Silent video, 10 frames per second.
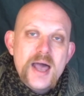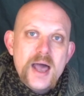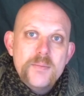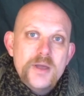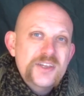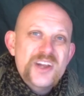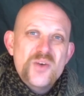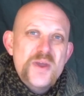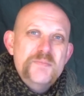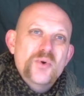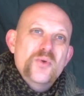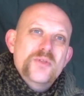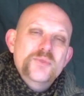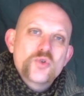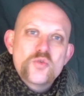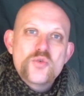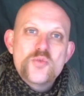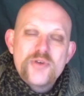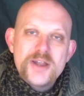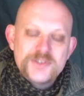And, you know, we'd bought them normal
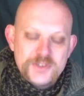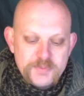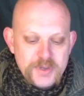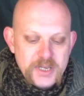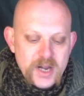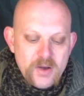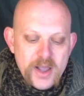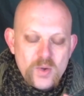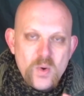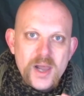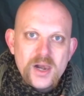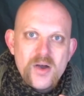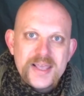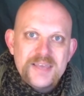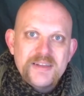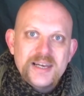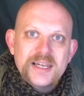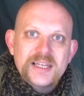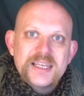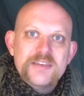presents, but, you know, I quite like giving
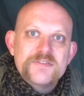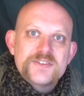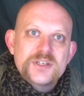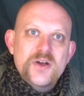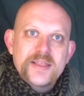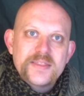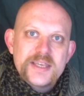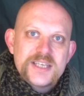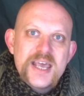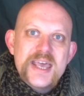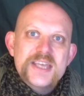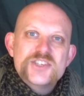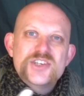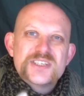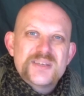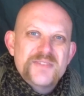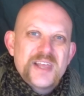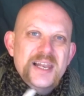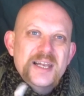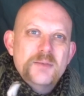little gifts like this. It's just something
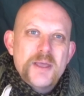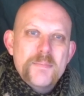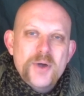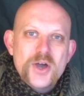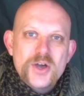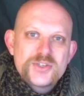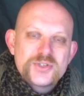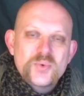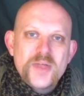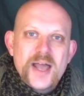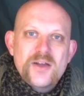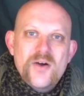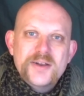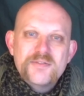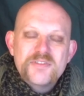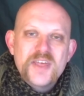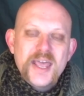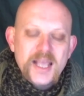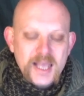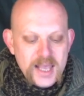a little bit personal, that kind of
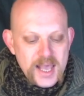thing.